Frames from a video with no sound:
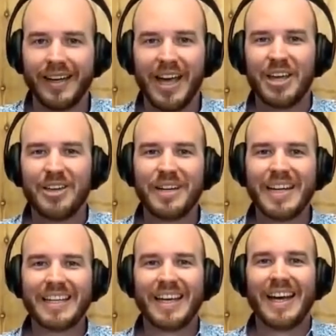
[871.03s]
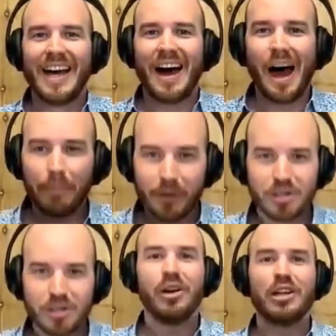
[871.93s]
need
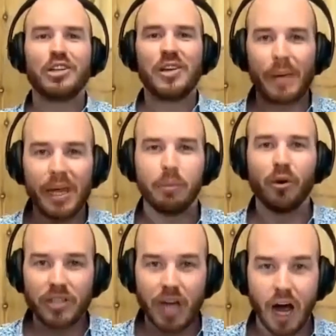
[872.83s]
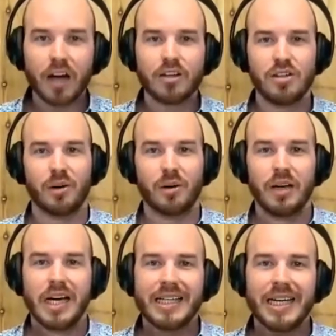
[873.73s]
opportunities. You need people to talk to.
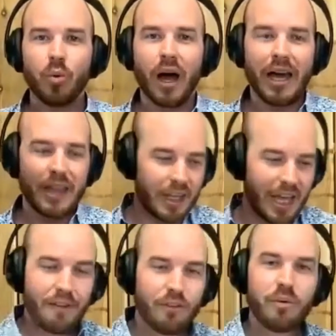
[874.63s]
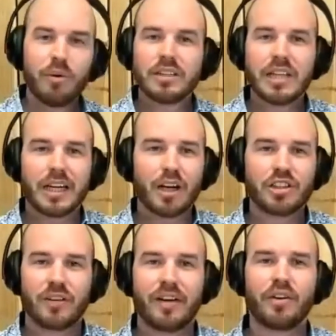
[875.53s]
And that's why every real estate
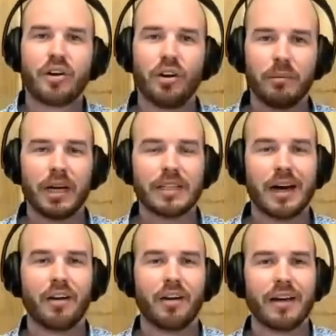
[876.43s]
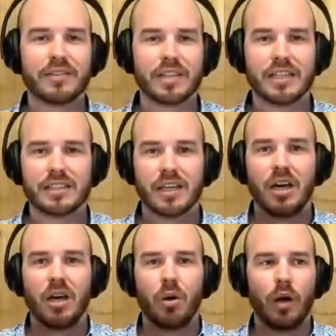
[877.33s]
coach I've ever heard in my entire life says,
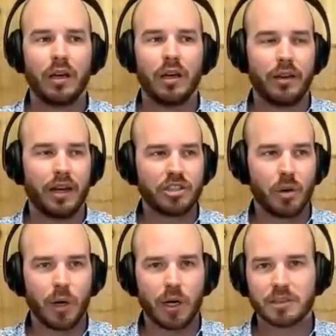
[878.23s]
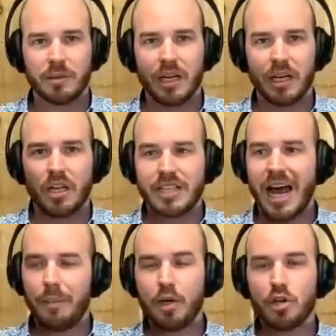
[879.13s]
when they start working with somebody,
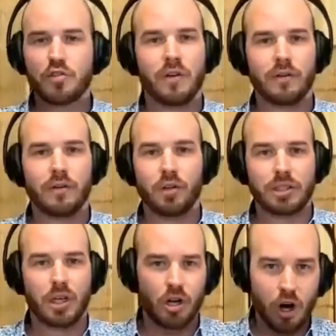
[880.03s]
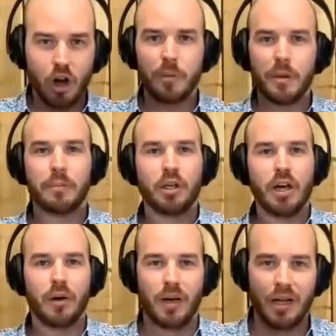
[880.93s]
tap into your sphere of influence, call the people you
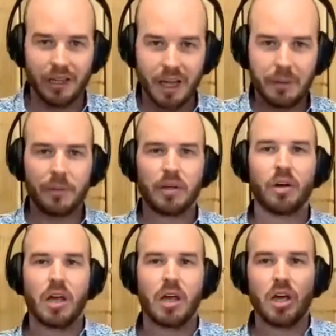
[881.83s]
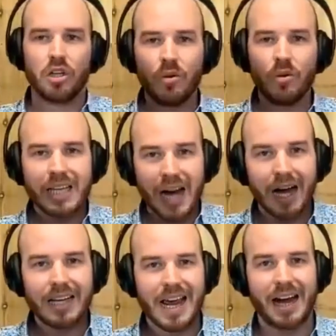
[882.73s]
know, let people you know. You need
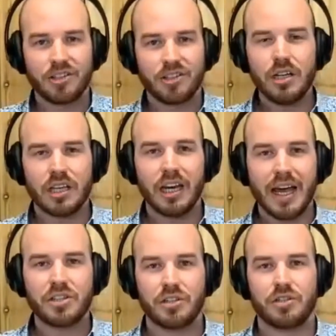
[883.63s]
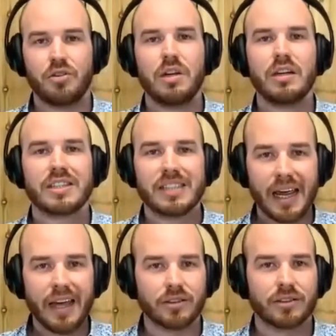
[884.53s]
contacts, you need connections, you need
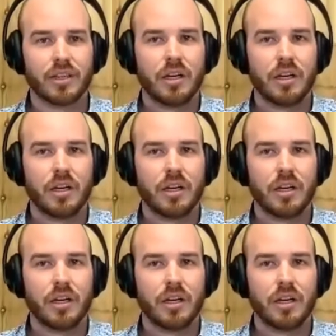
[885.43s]
sales.